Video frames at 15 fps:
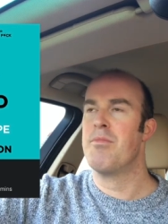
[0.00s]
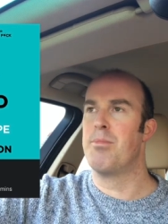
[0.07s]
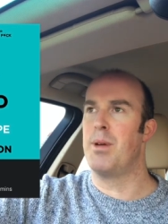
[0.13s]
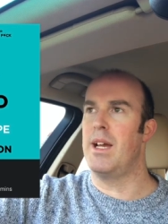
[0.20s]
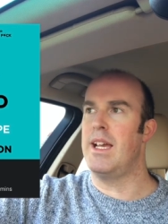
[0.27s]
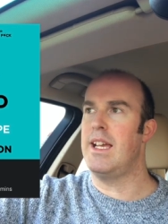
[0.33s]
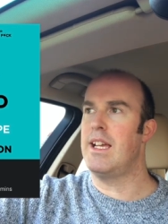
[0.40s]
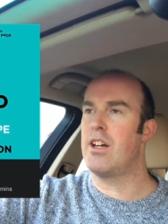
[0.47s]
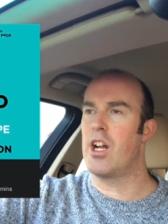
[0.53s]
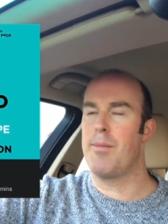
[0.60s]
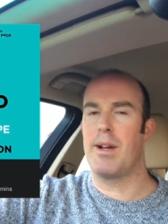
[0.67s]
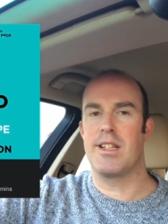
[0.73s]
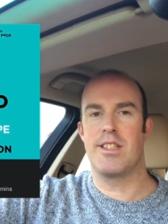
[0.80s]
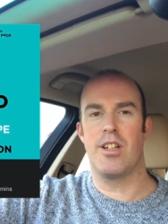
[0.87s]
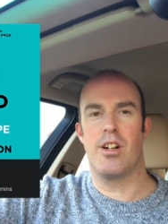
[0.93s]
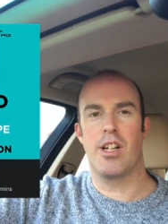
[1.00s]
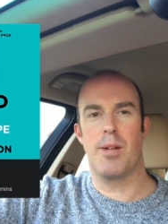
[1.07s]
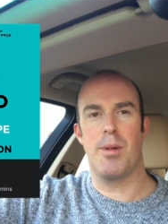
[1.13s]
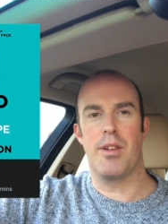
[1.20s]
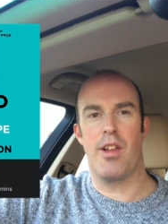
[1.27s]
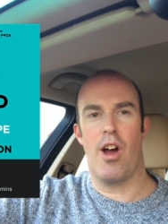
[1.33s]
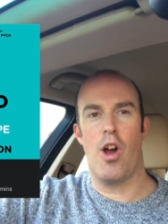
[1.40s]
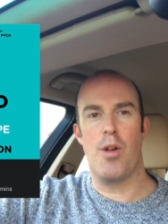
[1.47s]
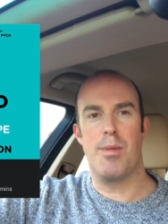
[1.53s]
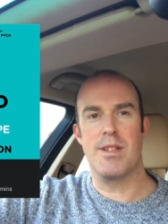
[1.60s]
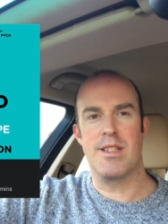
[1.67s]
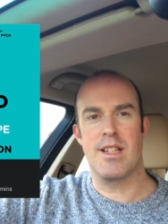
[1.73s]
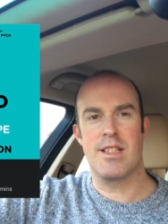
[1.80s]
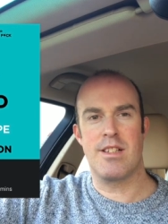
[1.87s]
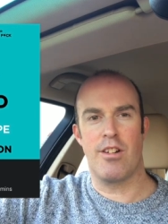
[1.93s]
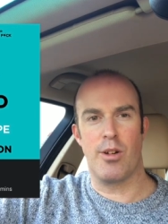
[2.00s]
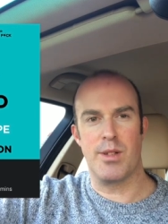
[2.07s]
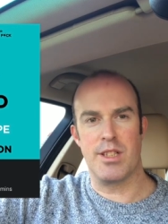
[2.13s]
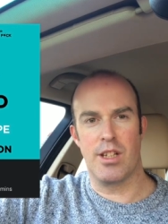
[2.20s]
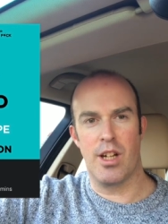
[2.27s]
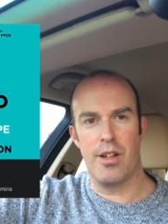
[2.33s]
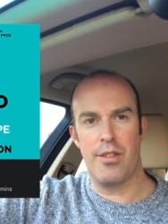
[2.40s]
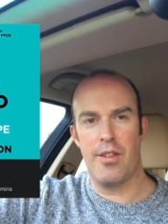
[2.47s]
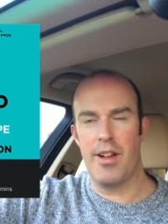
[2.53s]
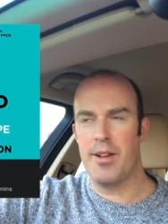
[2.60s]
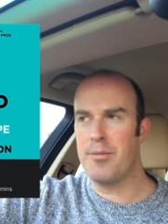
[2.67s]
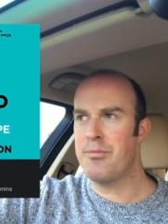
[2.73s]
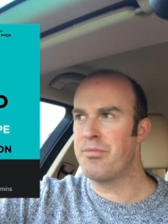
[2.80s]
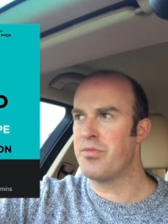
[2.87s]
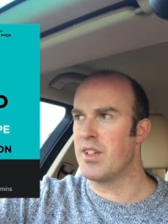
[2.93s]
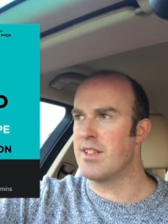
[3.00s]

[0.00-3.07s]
But he kind of makes the argument that hope isn't necessarily always a good thing.